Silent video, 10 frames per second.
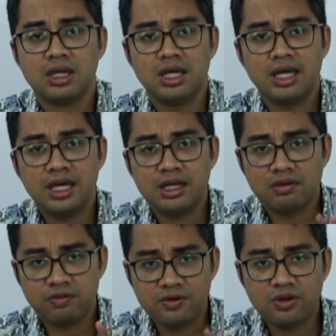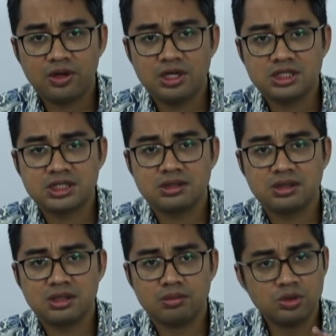and of course,
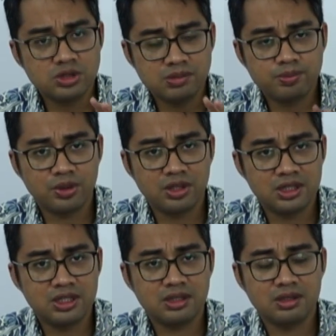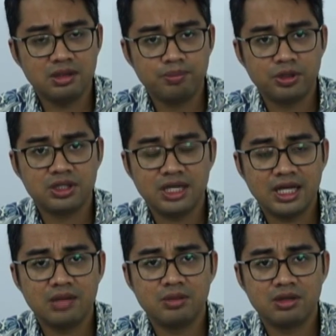the most important
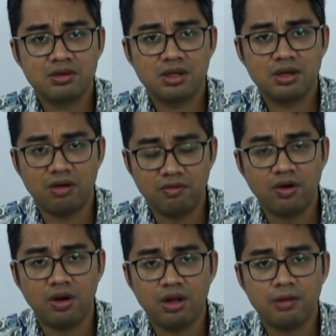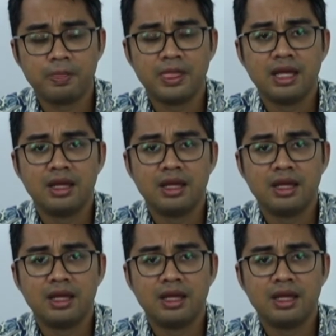element of all,